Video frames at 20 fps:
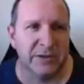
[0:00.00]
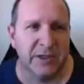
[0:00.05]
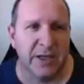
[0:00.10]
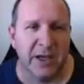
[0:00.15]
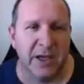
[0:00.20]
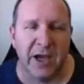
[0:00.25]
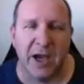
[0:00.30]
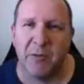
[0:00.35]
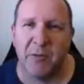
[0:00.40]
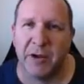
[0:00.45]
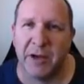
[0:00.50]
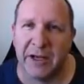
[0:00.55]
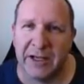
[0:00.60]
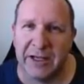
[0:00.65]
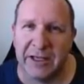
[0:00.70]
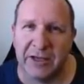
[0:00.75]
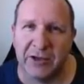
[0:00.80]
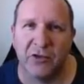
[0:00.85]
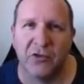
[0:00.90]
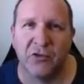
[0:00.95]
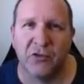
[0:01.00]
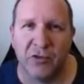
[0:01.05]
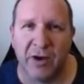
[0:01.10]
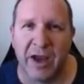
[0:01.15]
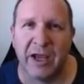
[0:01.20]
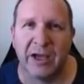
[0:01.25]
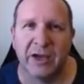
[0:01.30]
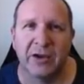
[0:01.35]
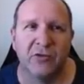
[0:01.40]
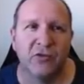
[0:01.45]
and we're going to click on
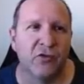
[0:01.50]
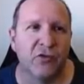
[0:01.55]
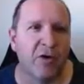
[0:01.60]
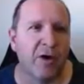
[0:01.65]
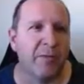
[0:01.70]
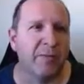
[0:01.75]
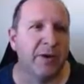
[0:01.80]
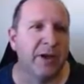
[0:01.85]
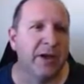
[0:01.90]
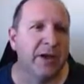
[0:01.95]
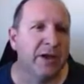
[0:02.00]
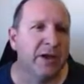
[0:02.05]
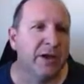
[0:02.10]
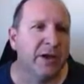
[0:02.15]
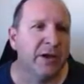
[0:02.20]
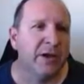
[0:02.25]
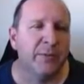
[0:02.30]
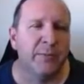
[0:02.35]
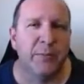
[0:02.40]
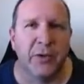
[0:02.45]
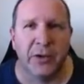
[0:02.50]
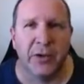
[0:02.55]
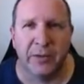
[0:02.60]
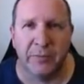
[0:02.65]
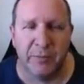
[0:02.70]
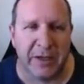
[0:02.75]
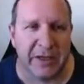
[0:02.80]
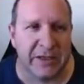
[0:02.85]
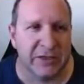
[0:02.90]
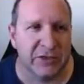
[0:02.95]
Drag and Drop
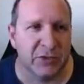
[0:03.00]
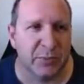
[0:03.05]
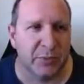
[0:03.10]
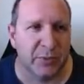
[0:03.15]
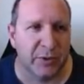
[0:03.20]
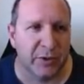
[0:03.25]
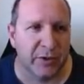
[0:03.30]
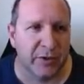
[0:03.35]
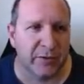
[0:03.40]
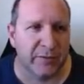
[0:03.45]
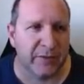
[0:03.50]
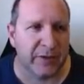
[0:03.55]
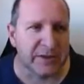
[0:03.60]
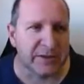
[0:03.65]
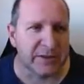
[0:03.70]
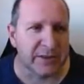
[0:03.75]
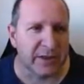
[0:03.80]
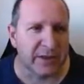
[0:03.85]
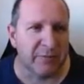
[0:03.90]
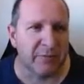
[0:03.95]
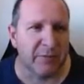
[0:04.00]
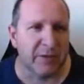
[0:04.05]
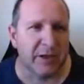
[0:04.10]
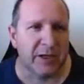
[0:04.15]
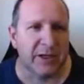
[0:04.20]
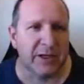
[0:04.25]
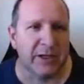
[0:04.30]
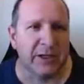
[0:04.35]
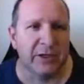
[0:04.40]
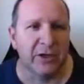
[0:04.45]
Pixel Perfect, and then we're
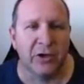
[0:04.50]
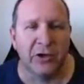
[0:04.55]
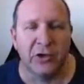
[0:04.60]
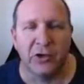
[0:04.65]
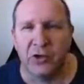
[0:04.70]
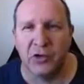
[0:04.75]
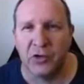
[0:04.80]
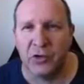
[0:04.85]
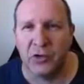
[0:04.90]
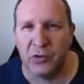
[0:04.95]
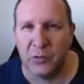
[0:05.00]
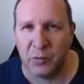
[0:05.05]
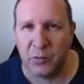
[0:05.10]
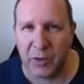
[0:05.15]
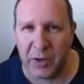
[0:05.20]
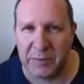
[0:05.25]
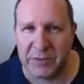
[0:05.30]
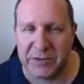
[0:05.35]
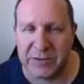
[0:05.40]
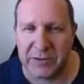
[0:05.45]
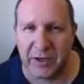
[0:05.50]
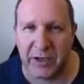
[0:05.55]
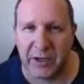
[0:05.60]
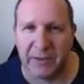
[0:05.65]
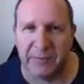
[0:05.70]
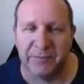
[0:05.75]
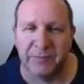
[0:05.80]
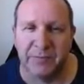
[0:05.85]
going to click on New Website.